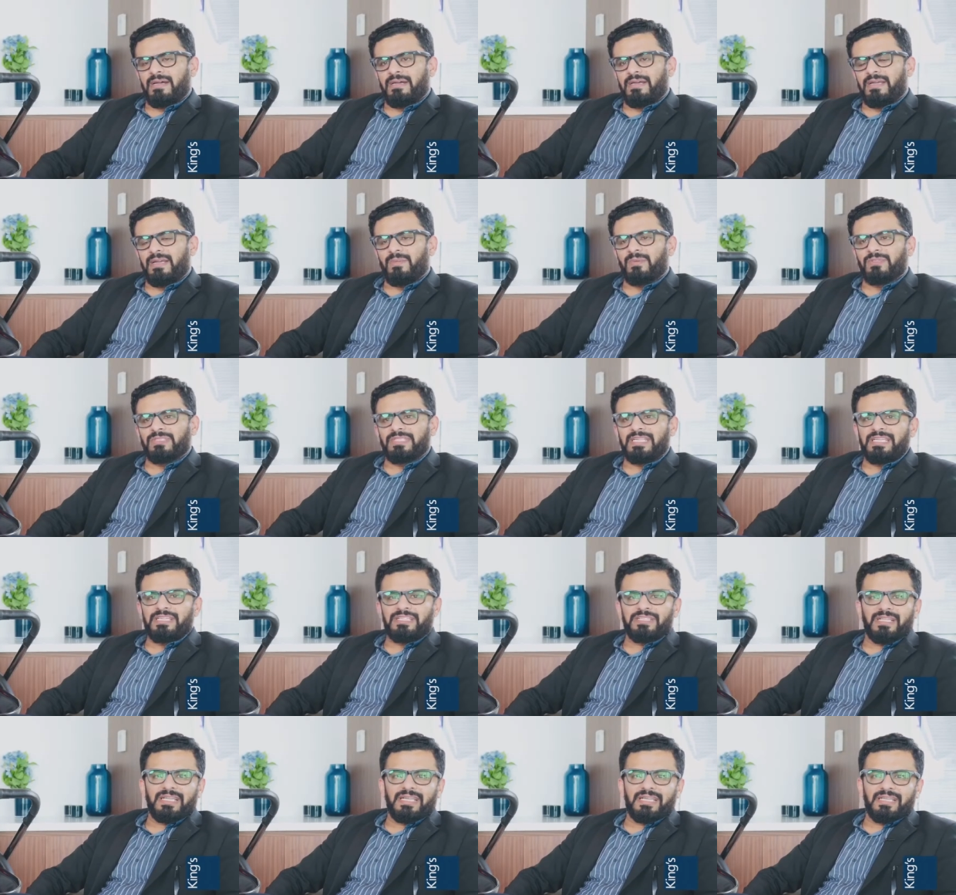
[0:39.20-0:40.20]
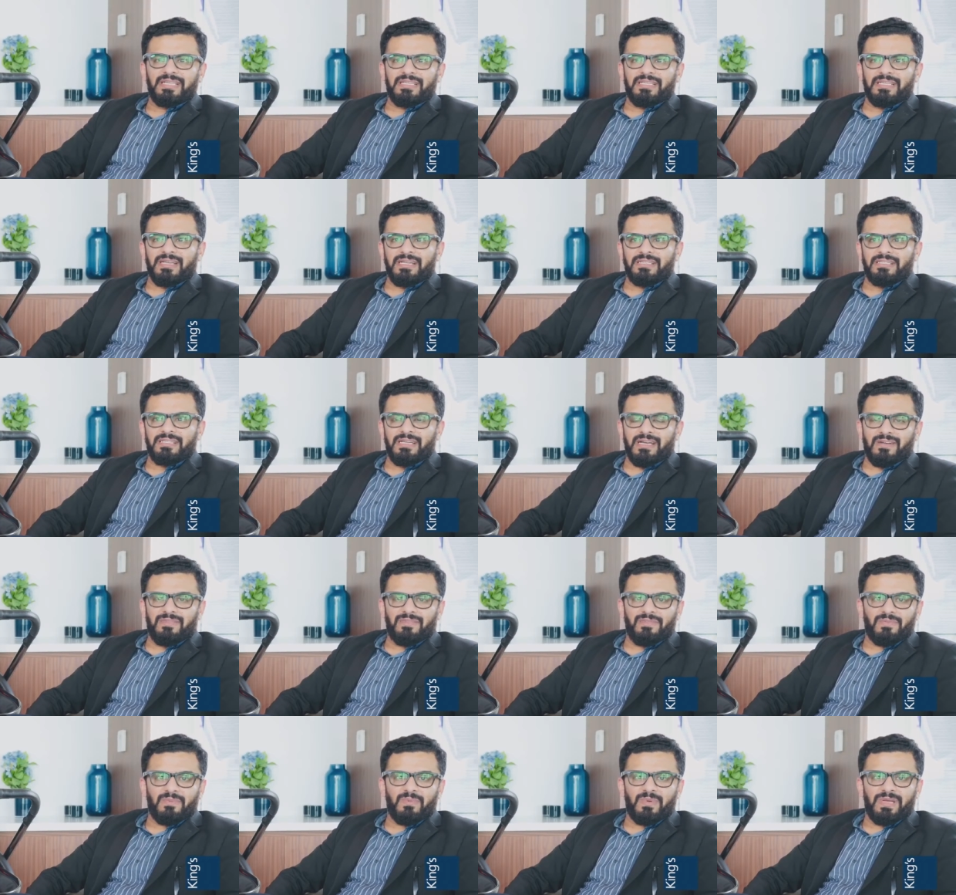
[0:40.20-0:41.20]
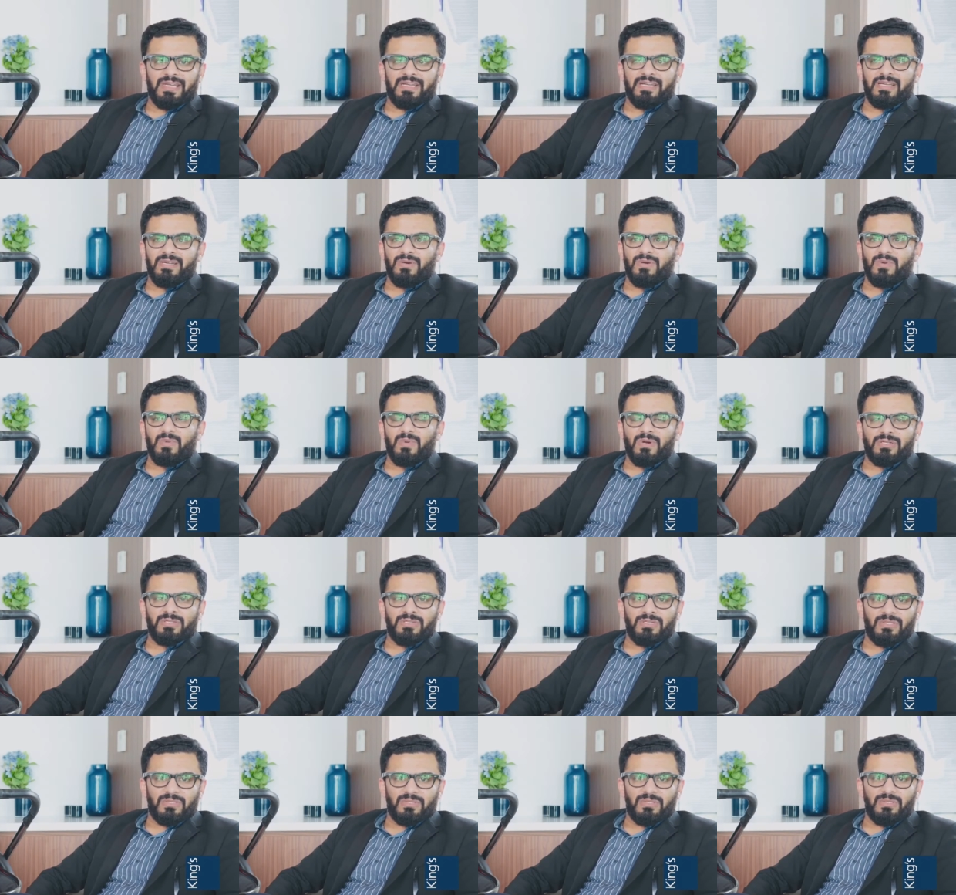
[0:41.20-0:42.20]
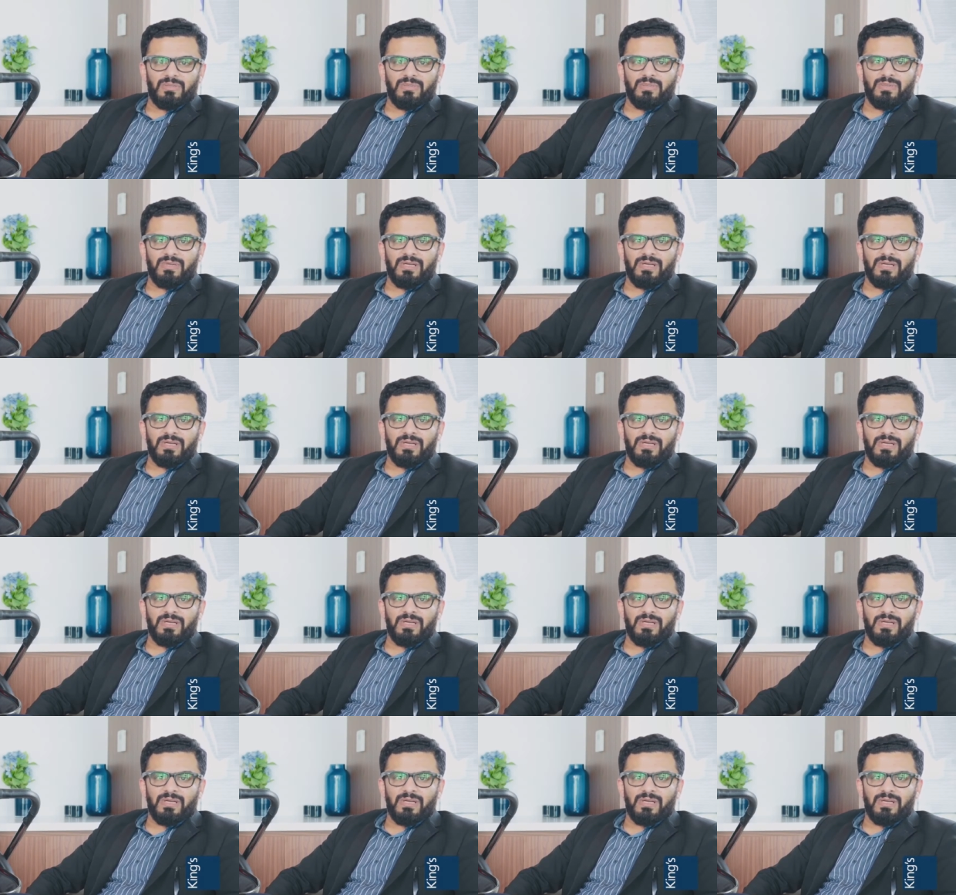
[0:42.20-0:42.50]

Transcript: It was initially uh, tough. We didn't know what to do.